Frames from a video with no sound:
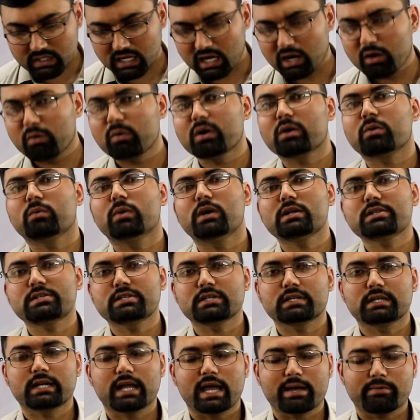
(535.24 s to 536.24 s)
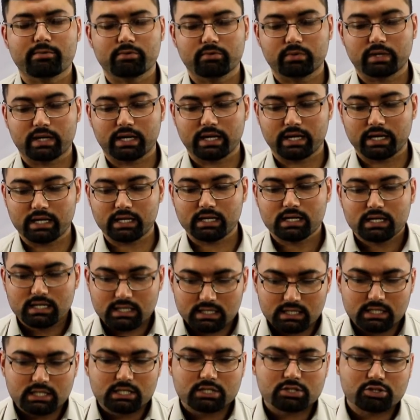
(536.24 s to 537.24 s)
our Warsak dam over here
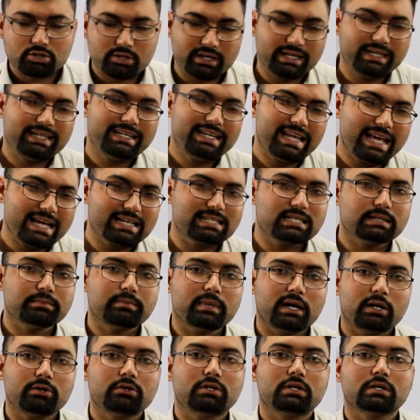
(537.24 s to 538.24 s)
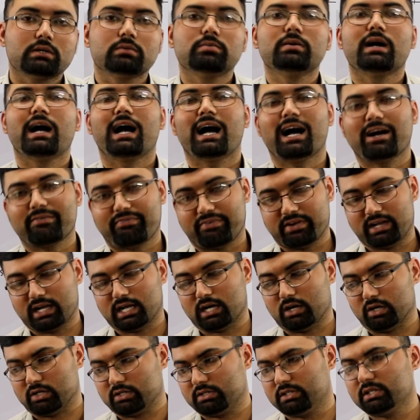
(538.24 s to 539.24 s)
so it takes about half an
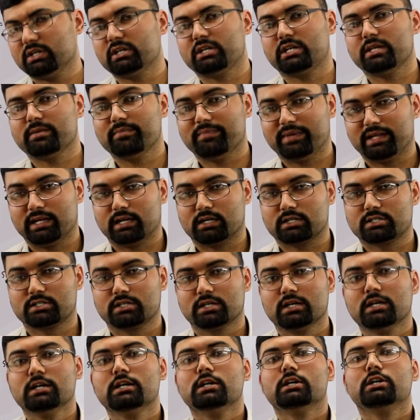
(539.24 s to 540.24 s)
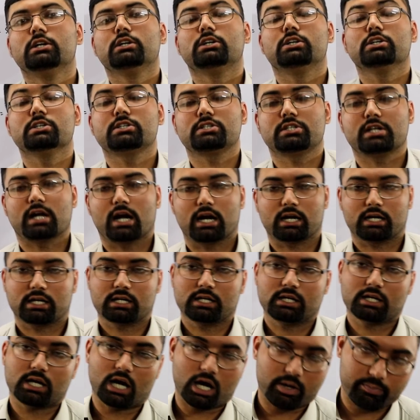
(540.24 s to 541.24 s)
hour, 30 minutes to start
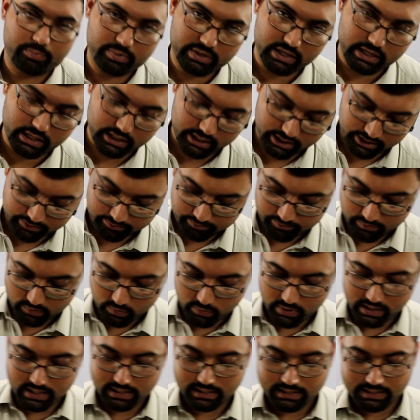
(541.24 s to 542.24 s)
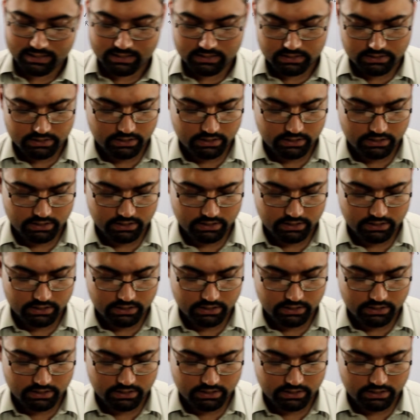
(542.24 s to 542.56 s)
operating when it is